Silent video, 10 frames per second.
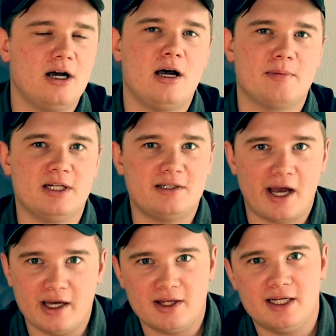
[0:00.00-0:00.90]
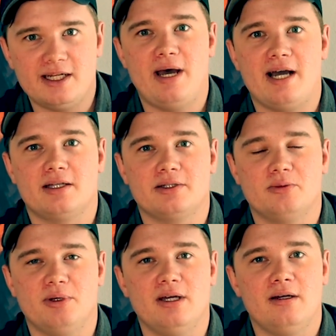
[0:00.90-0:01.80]
I'm going to dial that back a little
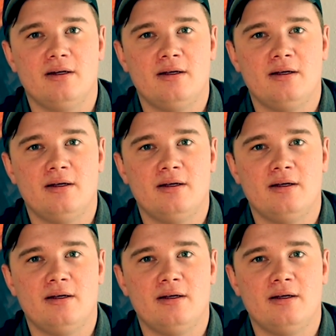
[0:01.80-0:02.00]
bit